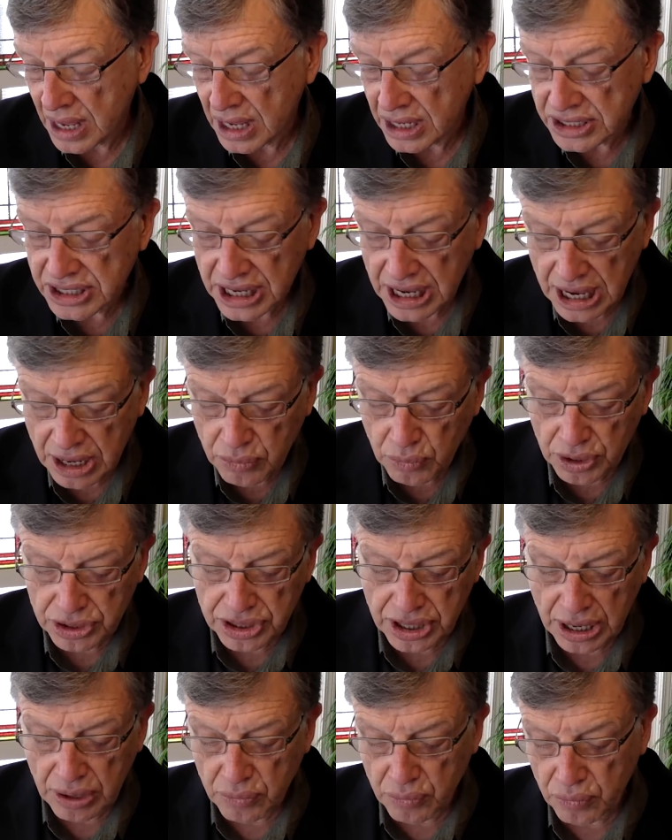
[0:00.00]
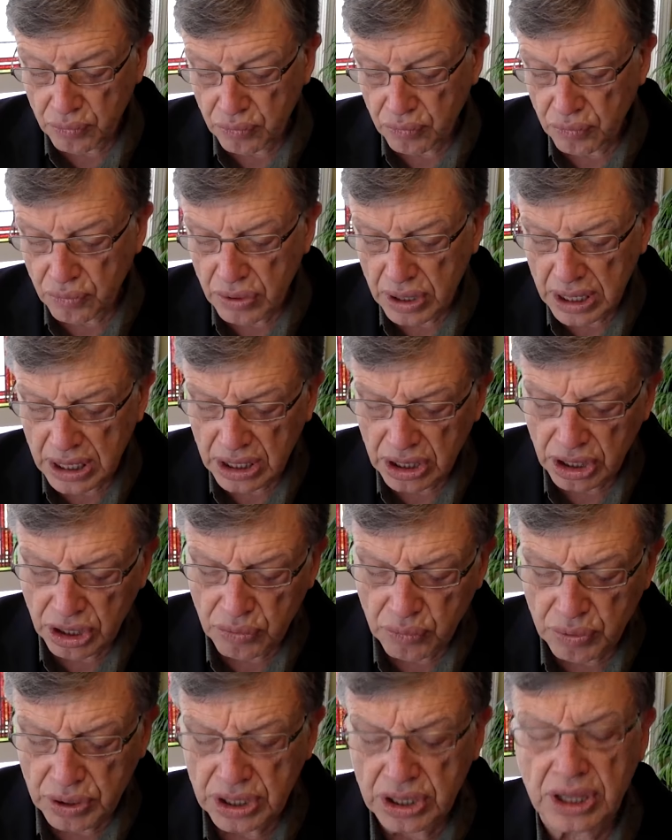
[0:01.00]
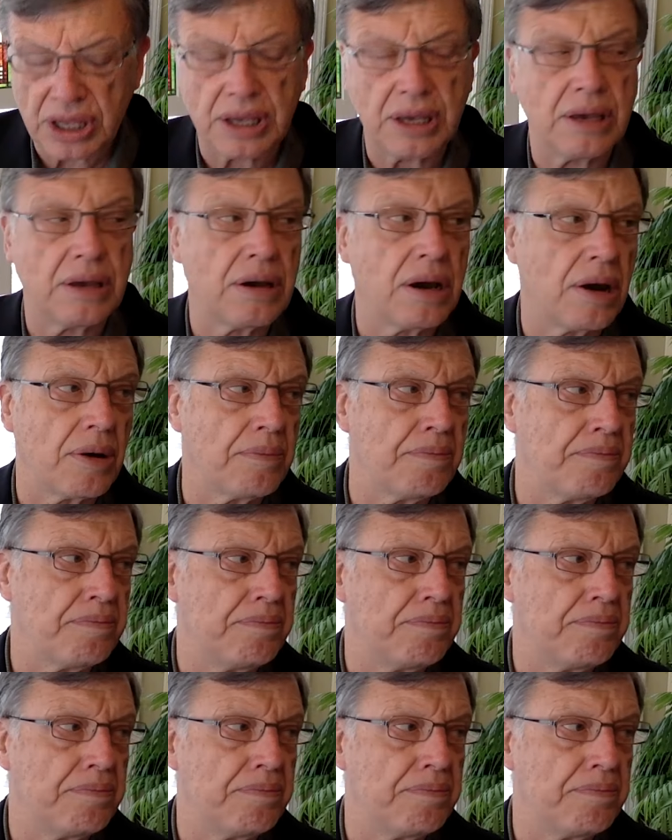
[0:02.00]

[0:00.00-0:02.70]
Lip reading: See, and what they really are